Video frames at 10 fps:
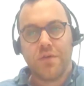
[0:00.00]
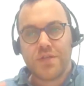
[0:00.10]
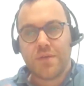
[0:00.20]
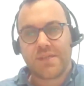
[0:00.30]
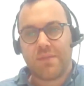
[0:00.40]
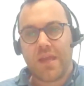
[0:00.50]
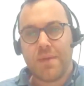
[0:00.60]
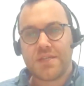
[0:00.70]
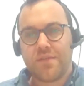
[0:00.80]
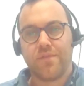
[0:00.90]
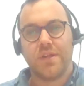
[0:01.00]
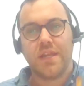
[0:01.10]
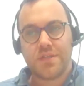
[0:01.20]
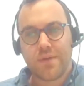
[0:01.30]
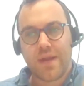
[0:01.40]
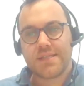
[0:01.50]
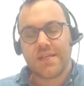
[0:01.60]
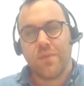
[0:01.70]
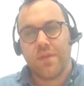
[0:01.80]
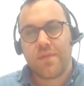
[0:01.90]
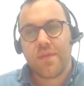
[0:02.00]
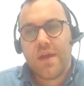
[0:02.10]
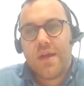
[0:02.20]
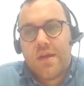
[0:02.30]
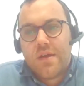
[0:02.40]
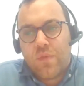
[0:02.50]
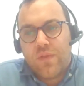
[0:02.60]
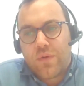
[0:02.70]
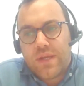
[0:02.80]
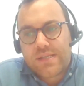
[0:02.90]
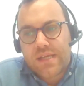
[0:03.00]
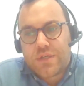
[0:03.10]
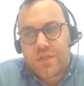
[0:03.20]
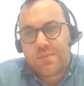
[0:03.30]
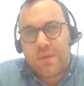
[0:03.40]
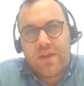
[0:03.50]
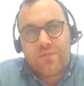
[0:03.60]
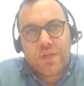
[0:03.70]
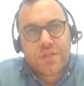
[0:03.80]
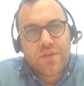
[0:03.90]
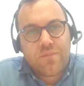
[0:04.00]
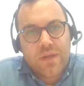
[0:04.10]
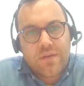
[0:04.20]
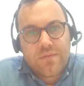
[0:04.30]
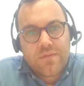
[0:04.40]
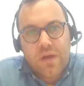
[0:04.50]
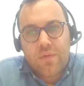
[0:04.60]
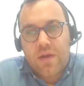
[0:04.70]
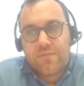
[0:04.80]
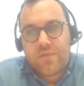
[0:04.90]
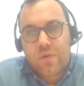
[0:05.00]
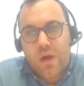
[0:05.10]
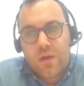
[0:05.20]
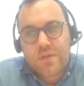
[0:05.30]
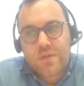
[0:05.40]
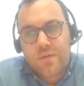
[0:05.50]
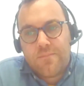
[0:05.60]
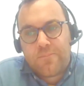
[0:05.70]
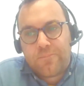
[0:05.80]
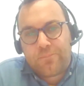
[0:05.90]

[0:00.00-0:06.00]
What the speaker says: doing something a bit different and interacting with organizations, many of which have been around for quite a long time.